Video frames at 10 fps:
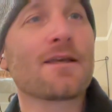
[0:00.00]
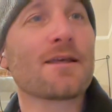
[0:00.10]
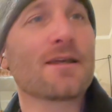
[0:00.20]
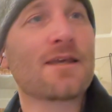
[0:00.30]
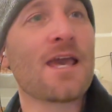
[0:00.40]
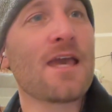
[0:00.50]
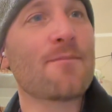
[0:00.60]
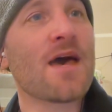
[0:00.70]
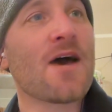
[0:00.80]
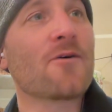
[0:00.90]

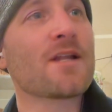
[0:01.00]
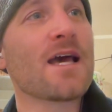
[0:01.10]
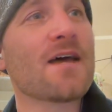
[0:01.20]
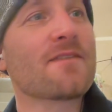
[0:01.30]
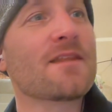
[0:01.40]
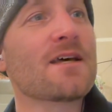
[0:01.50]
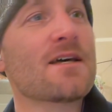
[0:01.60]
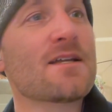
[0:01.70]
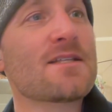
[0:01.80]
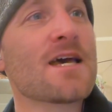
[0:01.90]
came out at
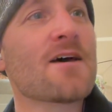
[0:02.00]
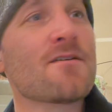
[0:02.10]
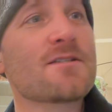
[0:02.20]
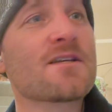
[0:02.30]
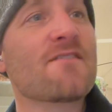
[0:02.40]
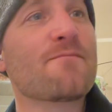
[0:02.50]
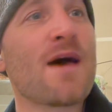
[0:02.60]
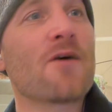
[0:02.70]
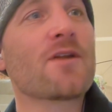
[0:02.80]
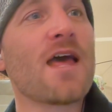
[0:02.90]
the towns of
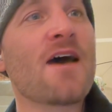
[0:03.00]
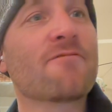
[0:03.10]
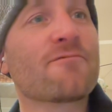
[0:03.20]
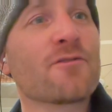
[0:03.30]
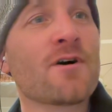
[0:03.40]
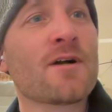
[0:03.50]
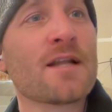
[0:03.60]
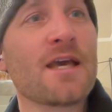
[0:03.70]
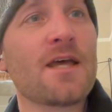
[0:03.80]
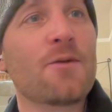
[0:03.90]
Mount Ephron
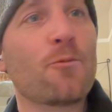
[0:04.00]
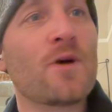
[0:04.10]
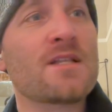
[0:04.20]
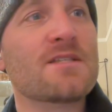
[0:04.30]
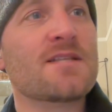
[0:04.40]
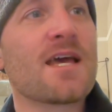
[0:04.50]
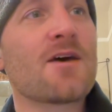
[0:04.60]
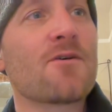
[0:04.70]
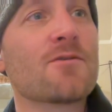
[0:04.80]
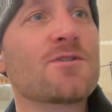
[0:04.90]
and went
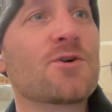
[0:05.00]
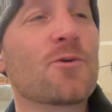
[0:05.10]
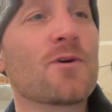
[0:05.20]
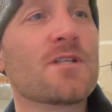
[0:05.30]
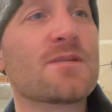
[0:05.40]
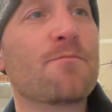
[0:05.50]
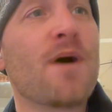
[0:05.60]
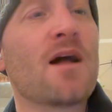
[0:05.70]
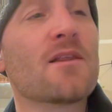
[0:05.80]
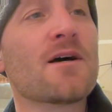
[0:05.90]
down towards
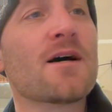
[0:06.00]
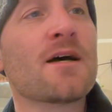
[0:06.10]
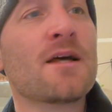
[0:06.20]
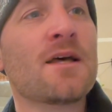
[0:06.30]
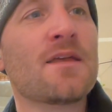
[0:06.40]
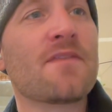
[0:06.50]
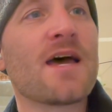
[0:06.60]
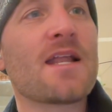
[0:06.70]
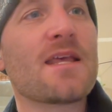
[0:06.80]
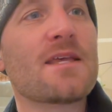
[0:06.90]
Bala,
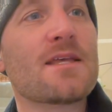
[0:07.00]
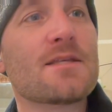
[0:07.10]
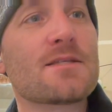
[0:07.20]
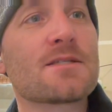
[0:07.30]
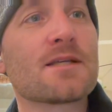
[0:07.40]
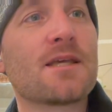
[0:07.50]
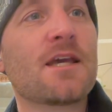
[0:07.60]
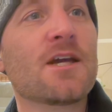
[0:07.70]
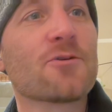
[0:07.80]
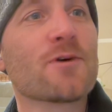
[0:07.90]
that is
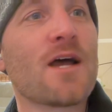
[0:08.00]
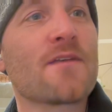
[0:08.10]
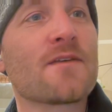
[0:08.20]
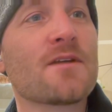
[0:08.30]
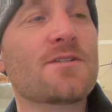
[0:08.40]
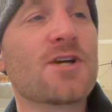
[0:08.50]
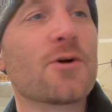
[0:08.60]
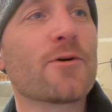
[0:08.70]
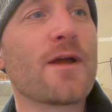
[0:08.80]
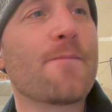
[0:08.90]
Kirath
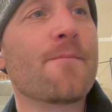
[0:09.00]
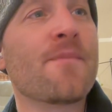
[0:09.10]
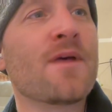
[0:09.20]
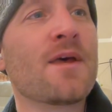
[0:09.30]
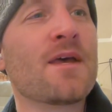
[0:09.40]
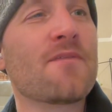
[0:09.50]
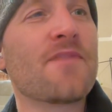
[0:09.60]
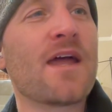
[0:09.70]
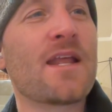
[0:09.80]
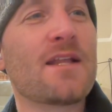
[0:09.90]
Jearim.
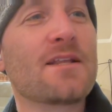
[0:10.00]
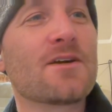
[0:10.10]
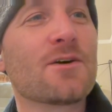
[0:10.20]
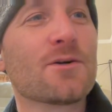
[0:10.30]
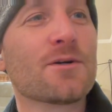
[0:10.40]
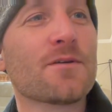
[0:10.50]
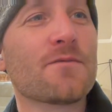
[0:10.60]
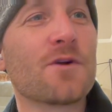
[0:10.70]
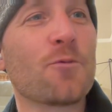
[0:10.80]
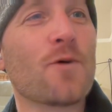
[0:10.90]
Then it
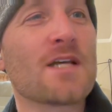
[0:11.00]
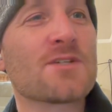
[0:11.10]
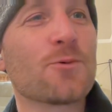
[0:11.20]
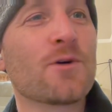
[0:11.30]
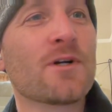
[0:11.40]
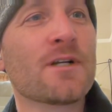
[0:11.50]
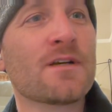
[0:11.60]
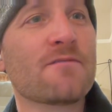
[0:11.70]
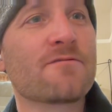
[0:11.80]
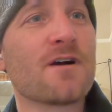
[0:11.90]
curved westward
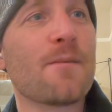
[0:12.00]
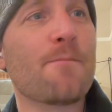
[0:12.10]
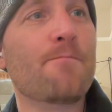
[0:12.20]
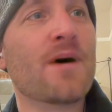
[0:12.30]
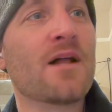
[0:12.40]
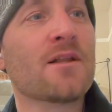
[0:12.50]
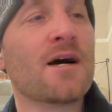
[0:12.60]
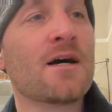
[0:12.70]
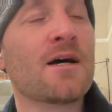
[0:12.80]
from Bala